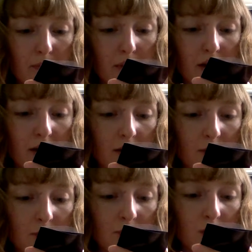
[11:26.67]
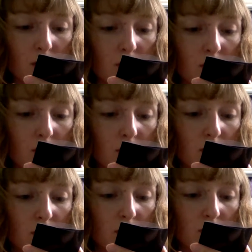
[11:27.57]
him, you
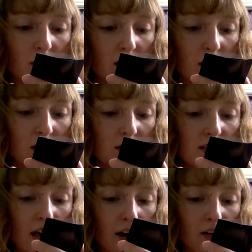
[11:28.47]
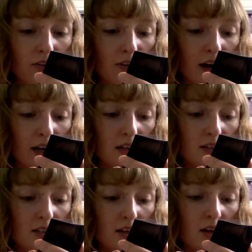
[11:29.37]
can
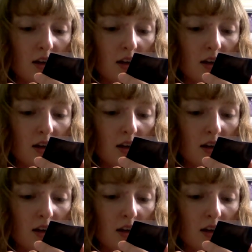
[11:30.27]
sacrifice